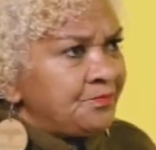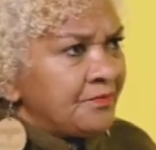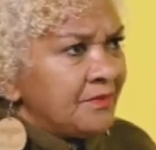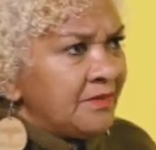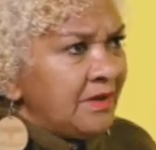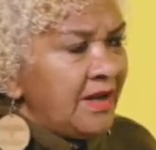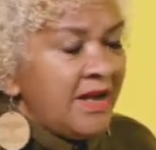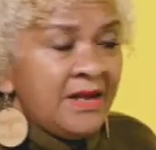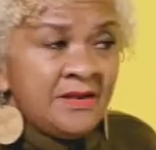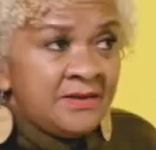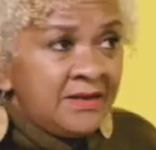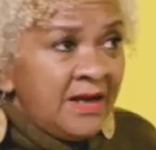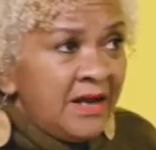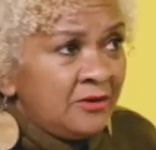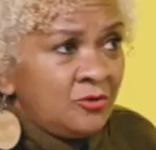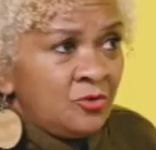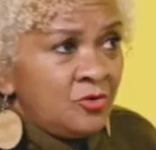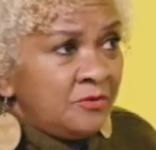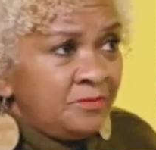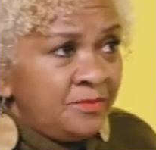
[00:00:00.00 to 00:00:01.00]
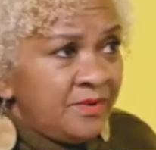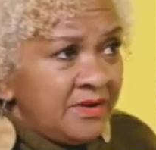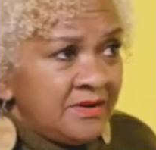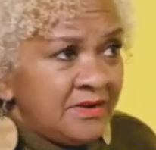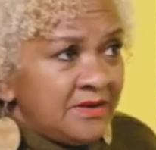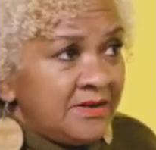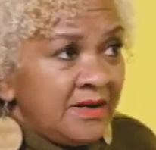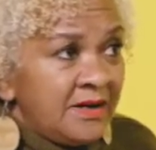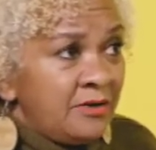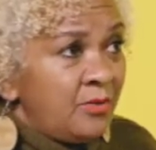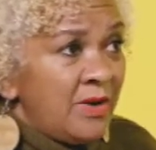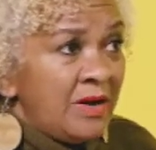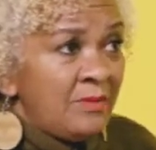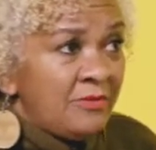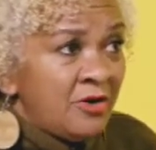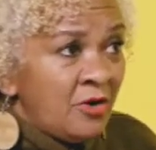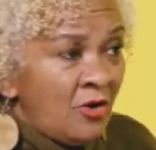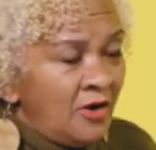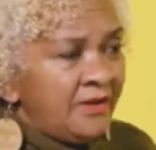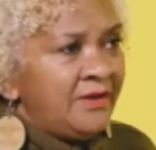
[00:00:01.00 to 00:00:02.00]
And that could be the day where
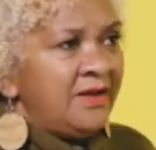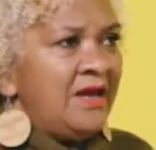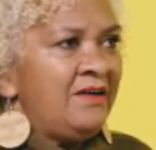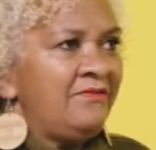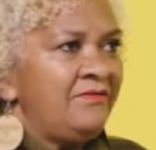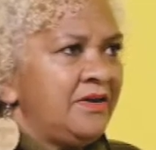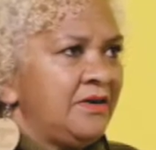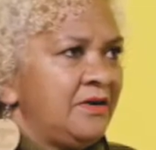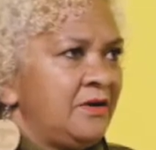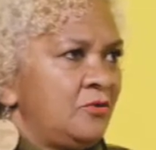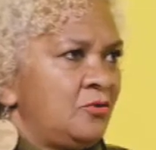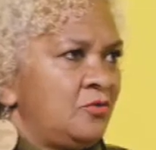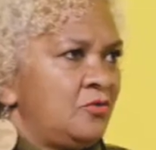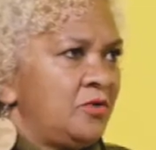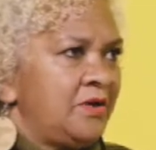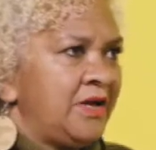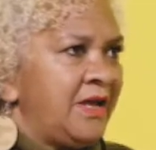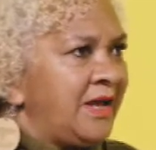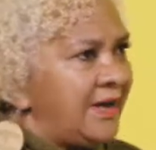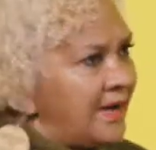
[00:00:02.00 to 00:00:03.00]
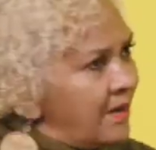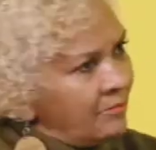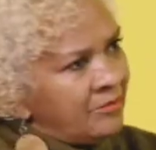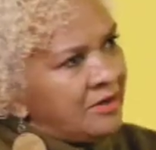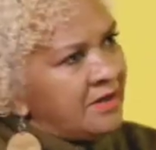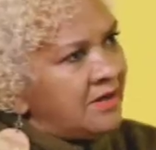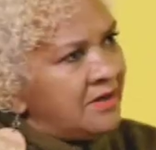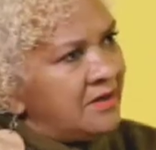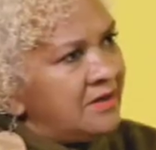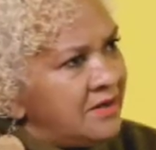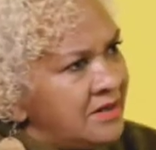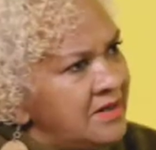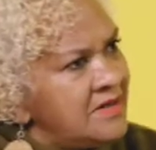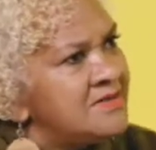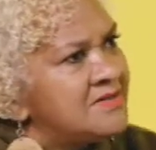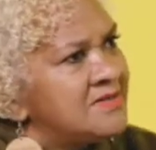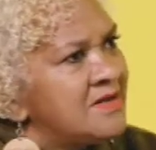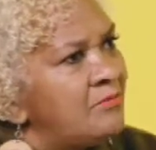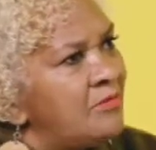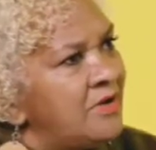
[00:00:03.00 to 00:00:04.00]
I'm not having a good day and I'm going to need
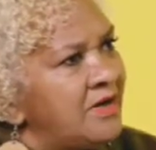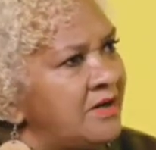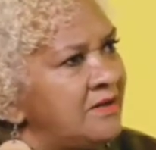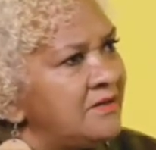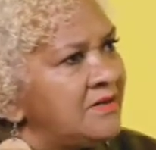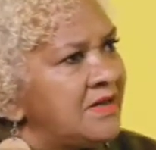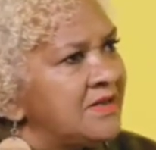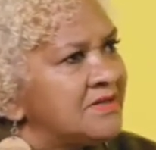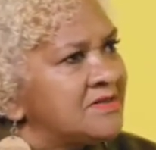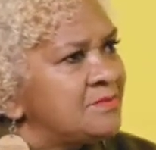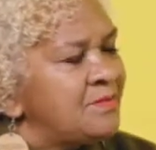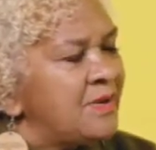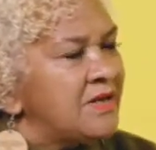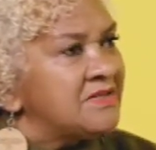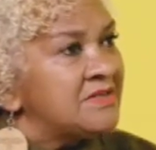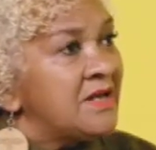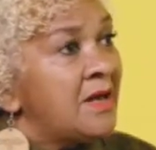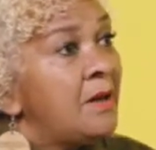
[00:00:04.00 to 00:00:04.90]
someone in that space.